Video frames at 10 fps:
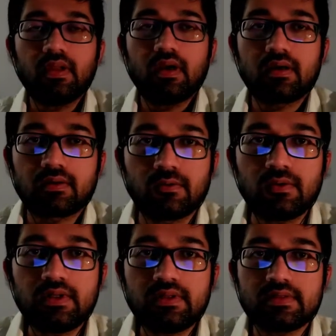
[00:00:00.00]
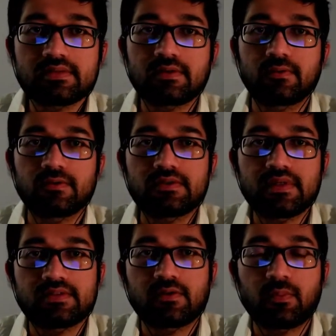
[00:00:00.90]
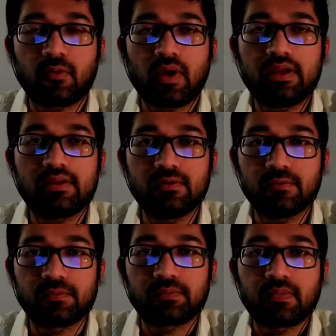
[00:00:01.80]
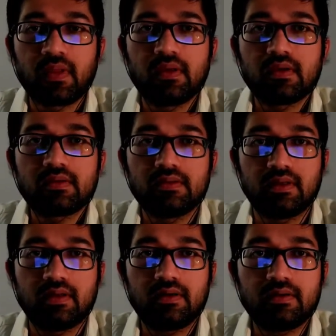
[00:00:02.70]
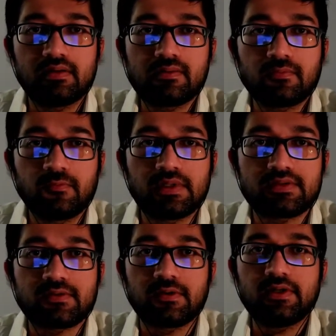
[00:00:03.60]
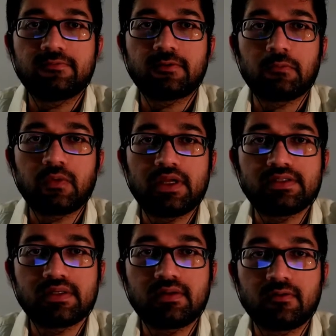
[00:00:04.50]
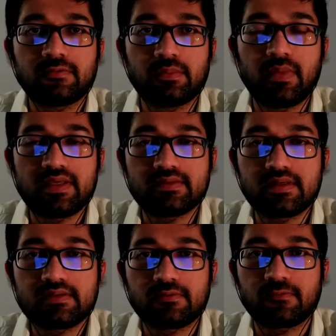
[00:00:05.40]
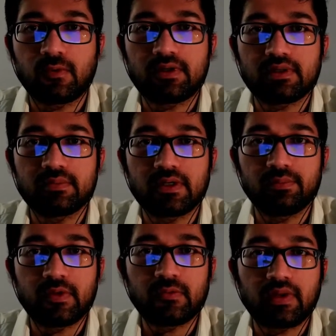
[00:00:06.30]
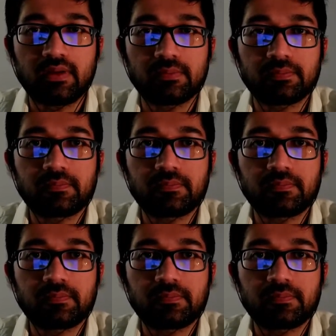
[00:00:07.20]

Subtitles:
Our goal in this course is to provide you, the learner, with a solid foundation of the basics of quantum computing.